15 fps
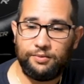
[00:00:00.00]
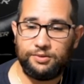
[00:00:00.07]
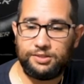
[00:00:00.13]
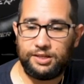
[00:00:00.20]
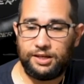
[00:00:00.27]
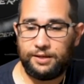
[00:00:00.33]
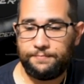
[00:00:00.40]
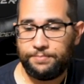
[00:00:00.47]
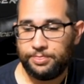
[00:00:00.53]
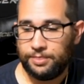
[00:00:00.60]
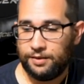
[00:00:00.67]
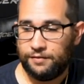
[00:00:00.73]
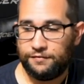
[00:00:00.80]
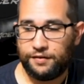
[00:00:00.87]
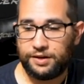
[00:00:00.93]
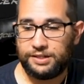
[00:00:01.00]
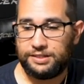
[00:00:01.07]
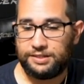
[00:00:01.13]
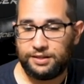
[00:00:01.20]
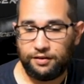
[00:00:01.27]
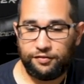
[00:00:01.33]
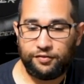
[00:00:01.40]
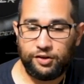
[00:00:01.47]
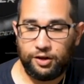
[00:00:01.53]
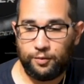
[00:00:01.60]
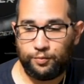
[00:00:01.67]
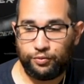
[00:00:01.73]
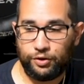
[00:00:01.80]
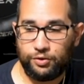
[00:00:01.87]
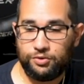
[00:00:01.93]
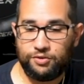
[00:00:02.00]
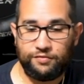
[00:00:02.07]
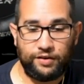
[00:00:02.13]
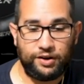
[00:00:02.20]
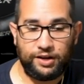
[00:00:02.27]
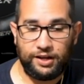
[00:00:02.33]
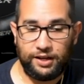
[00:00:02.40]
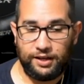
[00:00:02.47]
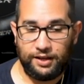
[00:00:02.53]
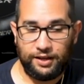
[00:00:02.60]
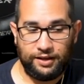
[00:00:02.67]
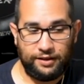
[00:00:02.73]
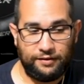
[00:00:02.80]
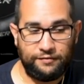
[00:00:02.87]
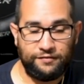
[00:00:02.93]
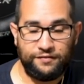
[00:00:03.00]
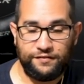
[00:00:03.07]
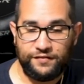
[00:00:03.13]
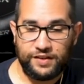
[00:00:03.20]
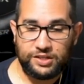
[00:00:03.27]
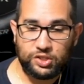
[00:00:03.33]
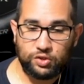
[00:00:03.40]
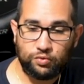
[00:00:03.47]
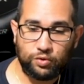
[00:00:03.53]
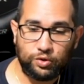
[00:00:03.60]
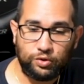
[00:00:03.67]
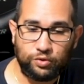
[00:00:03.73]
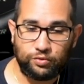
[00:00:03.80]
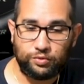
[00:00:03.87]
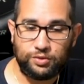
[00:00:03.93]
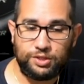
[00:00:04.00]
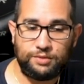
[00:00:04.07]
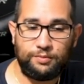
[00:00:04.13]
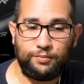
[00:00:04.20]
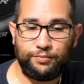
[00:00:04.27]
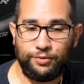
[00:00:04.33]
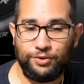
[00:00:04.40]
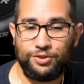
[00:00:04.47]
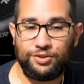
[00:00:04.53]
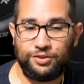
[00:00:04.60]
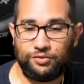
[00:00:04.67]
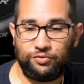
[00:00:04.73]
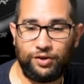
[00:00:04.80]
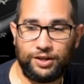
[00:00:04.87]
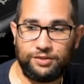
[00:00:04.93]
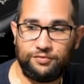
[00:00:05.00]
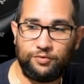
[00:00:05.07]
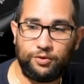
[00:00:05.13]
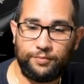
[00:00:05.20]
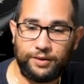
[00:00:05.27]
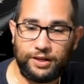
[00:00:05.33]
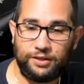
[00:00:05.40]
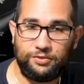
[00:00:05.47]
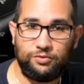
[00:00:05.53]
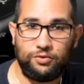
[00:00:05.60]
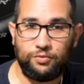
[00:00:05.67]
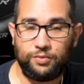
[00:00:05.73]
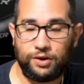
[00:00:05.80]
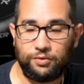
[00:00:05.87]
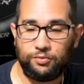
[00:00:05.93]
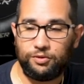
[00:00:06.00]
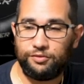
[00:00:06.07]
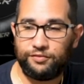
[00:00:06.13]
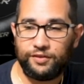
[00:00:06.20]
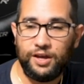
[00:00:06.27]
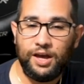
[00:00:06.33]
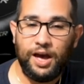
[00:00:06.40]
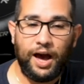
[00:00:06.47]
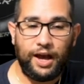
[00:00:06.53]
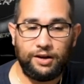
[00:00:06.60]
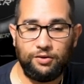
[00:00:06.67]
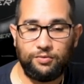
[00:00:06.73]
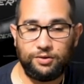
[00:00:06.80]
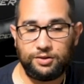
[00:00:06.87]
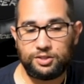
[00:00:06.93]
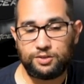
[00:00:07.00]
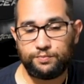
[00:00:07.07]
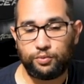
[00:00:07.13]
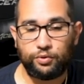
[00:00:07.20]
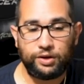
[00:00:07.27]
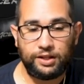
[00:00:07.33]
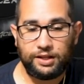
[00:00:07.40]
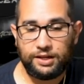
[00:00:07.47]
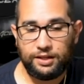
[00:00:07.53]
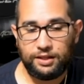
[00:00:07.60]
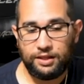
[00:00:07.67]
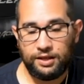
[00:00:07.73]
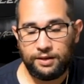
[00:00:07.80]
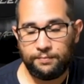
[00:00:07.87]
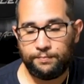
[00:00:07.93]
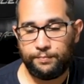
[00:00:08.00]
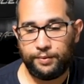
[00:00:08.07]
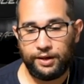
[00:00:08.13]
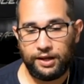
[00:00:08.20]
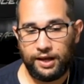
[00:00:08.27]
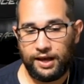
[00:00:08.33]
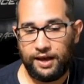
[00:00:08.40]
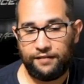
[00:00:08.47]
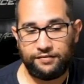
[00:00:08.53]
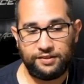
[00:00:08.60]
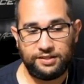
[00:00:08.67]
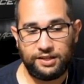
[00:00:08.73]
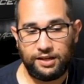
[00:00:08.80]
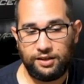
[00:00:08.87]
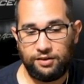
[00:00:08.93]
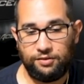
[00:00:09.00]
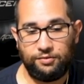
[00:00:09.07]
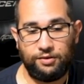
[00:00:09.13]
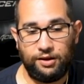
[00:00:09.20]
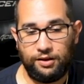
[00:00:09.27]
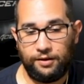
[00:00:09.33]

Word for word: It was a very different approach, very uh, visceral, gruesome approach to transforming into a werewolf. I don't want to spoil anything, but I have to tell you.